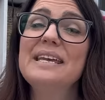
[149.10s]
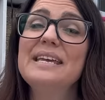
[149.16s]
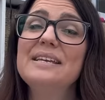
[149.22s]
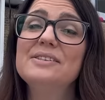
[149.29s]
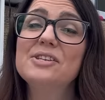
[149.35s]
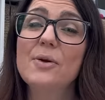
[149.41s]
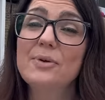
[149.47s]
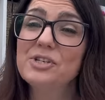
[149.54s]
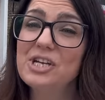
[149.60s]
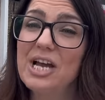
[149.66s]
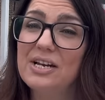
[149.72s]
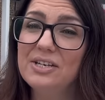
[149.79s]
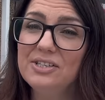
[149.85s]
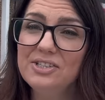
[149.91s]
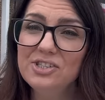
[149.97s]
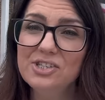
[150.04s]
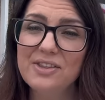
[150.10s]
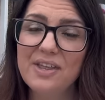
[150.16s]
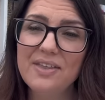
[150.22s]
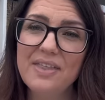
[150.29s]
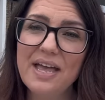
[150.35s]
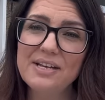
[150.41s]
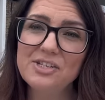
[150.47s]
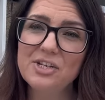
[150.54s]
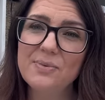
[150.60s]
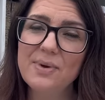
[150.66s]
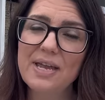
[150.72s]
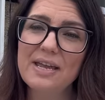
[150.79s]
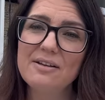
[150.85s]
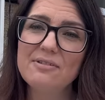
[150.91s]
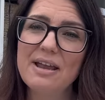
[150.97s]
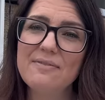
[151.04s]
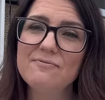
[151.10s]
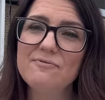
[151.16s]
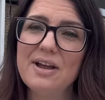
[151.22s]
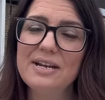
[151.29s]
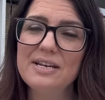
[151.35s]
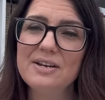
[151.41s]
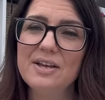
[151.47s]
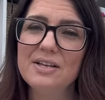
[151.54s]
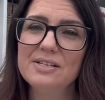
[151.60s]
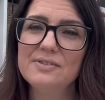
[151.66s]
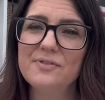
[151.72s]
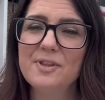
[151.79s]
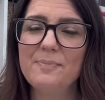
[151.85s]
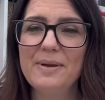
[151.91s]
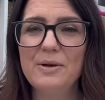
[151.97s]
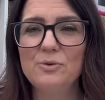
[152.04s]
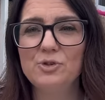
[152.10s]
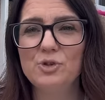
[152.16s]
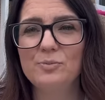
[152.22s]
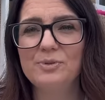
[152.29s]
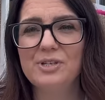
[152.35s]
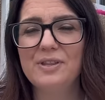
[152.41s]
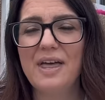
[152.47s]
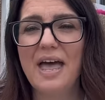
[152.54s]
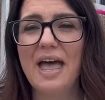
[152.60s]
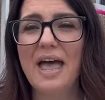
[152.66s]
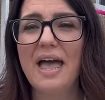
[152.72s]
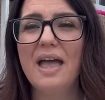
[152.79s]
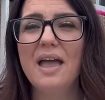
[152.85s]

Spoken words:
sewing challenge that they're doing in readiness for the build up to their